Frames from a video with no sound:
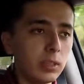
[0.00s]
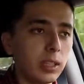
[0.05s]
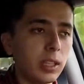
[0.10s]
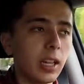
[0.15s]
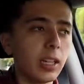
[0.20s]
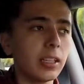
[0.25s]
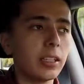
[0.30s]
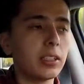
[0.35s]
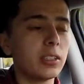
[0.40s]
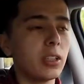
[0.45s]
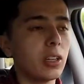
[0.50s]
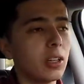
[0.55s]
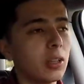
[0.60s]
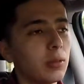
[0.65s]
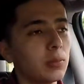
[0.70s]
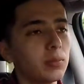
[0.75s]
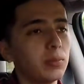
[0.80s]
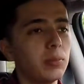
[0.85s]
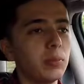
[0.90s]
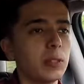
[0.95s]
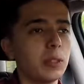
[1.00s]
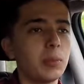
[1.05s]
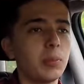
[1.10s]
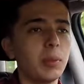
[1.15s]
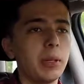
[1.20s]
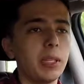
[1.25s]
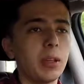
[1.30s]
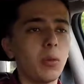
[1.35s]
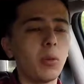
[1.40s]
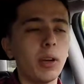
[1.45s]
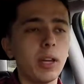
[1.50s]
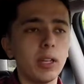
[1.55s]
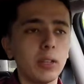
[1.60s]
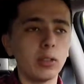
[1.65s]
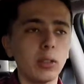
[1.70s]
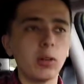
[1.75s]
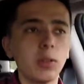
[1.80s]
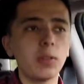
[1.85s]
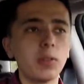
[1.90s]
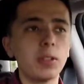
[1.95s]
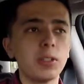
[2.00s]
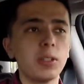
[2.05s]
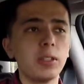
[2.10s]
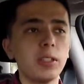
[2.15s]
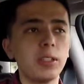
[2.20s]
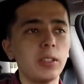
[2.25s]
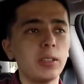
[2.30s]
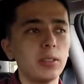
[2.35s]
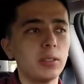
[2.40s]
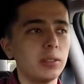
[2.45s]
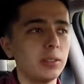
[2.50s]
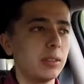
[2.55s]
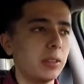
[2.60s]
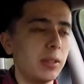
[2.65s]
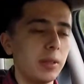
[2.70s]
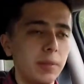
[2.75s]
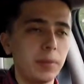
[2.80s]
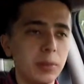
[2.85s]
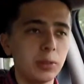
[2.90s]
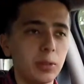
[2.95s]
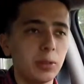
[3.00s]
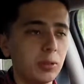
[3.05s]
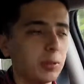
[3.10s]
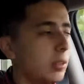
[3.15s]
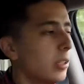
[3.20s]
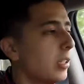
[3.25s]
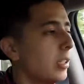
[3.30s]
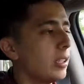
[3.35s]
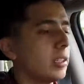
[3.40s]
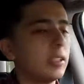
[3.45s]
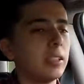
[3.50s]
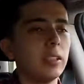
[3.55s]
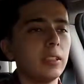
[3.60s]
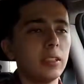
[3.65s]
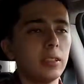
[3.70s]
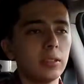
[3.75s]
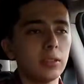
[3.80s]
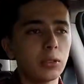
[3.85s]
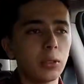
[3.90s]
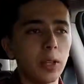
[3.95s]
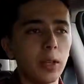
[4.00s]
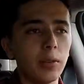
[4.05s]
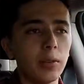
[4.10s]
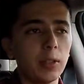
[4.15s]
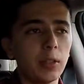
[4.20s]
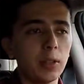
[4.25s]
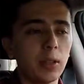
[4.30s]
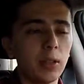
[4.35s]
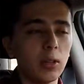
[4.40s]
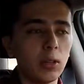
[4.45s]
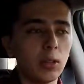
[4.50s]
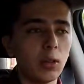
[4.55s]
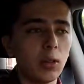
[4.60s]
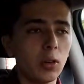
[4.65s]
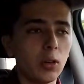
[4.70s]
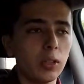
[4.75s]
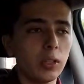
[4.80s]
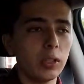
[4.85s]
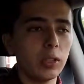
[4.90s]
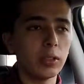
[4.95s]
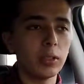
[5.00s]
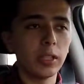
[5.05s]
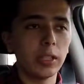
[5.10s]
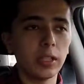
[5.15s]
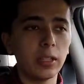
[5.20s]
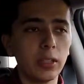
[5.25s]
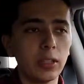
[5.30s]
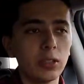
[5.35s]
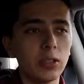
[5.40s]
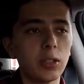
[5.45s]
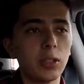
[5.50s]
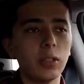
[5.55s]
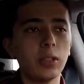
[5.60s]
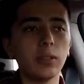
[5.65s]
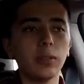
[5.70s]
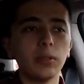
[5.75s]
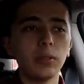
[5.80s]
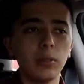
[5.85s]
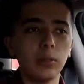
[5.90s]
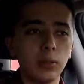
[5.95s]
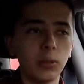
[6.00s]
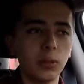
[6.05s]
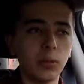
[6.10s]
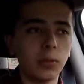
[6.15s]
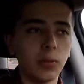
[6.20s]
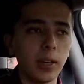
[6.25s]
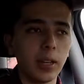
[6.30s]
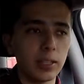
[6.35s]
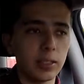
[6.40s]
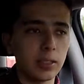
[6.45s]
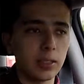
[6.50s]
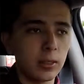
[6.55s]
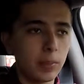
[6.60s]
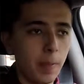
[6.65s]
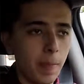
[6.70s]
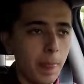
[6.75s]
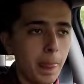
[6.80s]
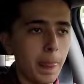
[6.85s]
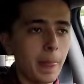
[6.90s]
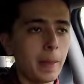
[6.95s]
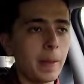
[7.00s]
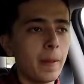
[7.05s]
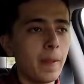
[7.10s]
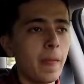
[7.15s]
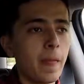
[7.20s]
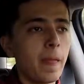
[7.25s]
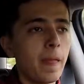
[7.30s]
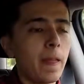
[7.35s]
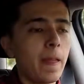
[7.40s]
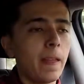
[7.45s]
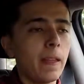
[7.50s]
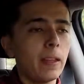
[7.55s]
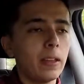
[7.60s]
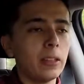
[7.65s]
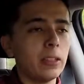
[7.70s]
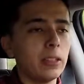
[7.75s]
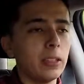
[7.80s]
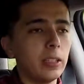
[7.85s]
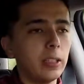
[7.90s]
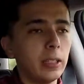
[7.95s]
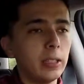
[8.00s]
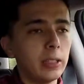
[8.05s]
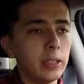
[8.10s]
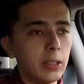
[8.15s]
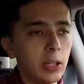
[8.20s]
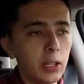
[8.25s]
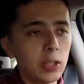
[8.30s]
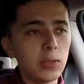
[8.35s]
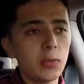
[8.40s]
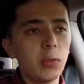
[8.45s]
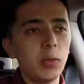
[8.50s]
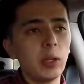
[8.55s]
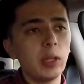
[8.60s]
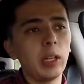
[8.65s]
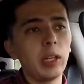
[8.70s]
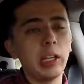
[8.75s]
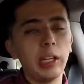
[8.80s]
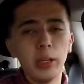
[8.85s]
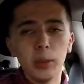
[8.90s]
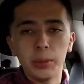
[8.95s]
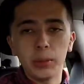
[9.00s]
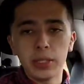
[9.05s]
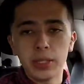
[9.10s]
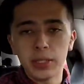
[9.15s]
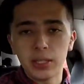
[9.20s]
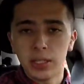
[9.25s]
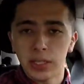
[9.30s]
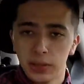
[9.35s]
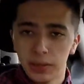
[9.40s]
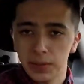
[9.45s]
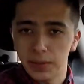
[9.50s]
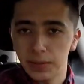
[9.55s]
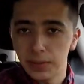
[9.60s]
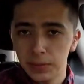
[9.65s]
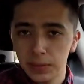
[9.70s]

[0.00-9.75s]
like it's gonna spin away or oversteer, and if you're driving around a corner and taking a turn too fast. It does feel a little bit stiff.